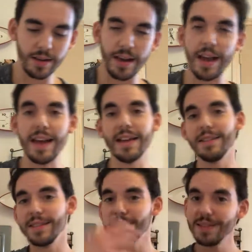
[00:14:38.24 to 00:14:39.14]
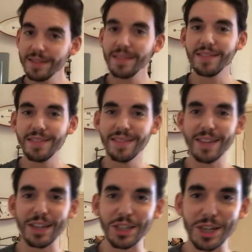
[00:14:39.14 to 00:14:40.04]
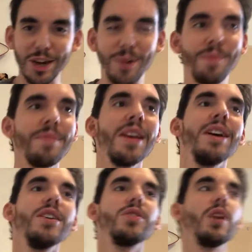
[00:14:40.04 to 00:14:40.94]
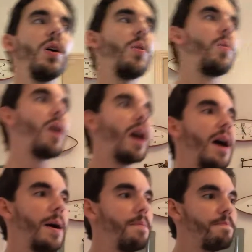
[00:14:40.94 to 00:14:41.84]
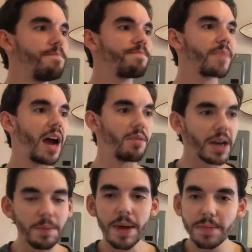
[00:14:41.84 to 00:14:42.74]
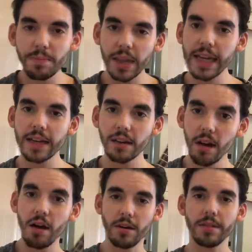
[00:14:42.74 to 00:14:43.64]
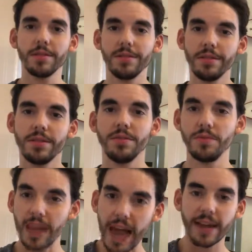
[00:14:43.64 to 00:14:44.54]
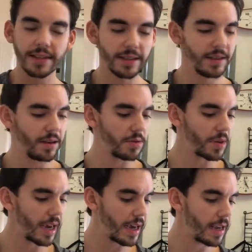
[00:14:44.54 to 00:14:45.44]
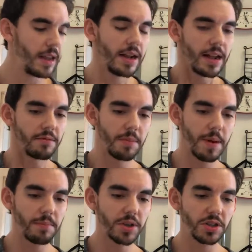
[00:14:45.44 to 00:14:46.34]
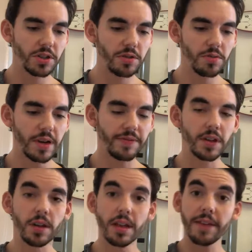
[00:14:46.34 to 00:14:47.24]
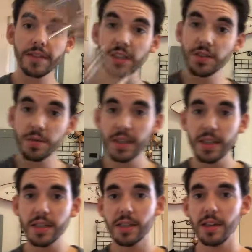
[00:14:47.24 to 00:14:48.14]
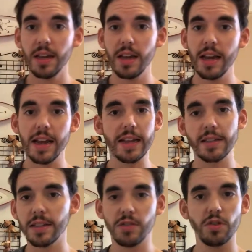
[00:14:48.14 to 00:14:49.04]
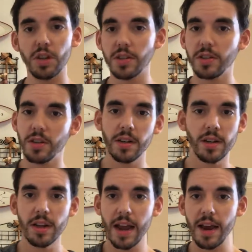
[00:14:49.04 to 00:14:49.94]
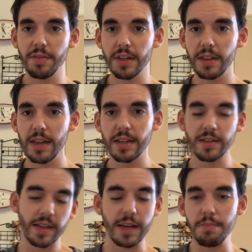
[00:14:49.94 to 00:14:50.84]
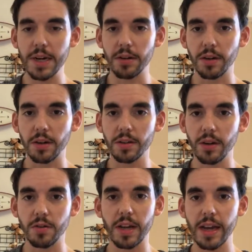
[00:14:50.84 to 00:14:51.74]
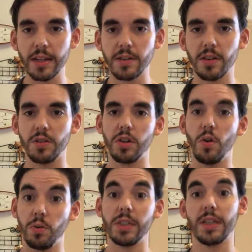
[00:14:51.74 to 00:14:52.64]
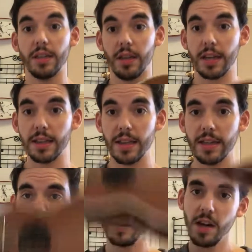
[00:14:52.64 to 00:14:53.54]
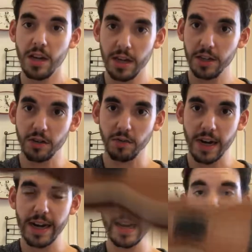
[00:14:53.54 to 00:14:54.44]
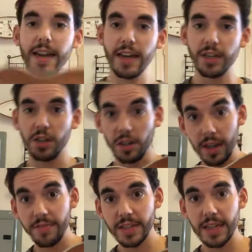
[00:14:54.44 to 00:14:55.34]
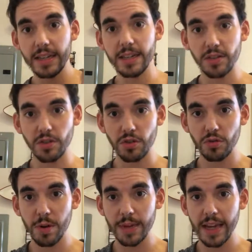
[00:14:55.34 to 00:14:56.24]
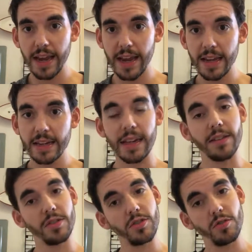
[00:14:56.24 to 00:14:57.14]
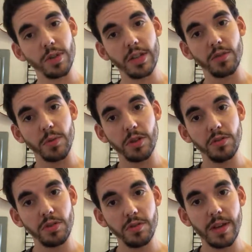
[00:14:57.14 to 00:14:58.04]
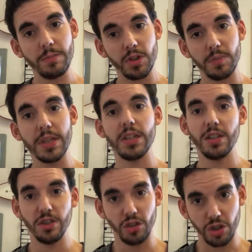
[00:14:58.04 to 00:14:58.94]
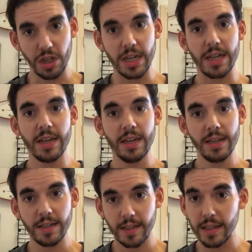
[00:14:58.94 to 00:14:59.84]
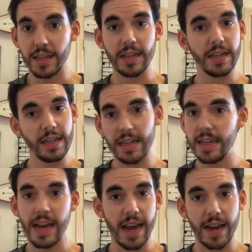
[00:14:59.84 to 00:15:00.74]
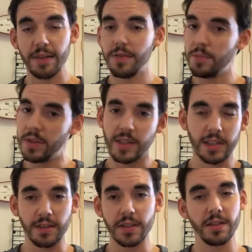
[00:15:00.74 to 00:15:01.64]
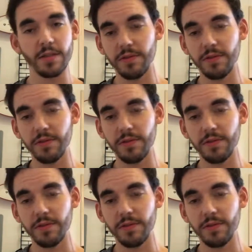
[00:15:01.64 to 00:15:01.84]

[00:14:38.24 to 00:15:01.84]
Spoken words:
And there you go. So I recommend playing along to that, okay? Remember to, if you're a lefty doing this, it's just, everything is like a mirror, okay? So you're holding it like this, your right hand, and your left hand is the strumming hand, and the strings, when you tune them, should be G, C, E, A, from the ceiling to the